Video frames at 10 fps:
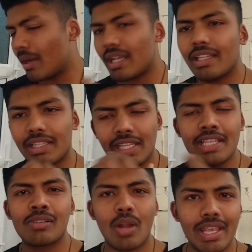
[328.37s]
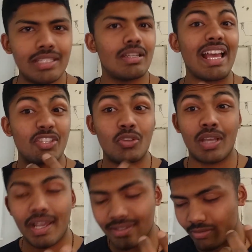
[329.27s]
But the thing, right, as
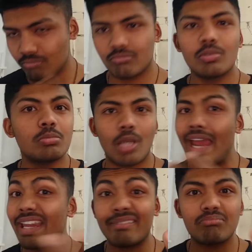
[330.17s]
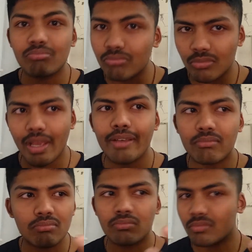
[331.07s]
you guys, and
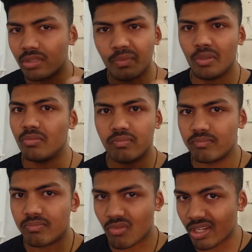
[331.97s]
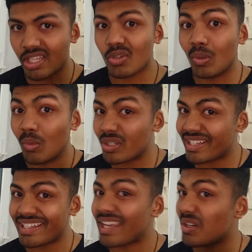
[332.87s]
if you read or
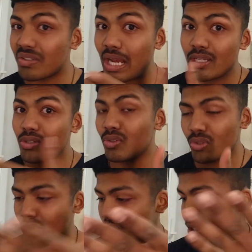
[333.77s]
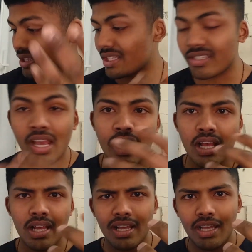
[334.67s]
watch Attack on Titan, you should have seen this.
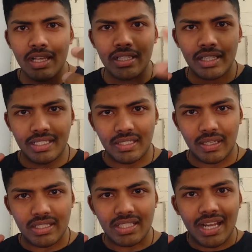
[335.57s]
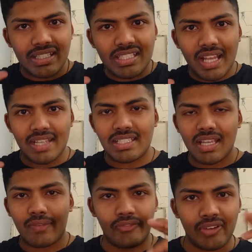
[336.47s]
It's it's like
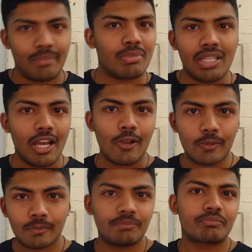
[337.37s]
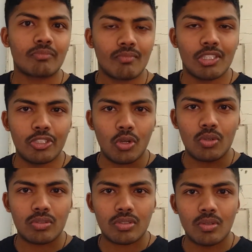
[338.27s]
sides are flipped now. You
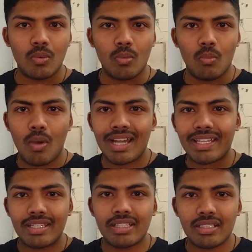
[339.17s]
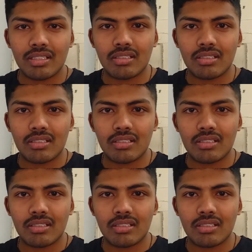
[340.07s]
know what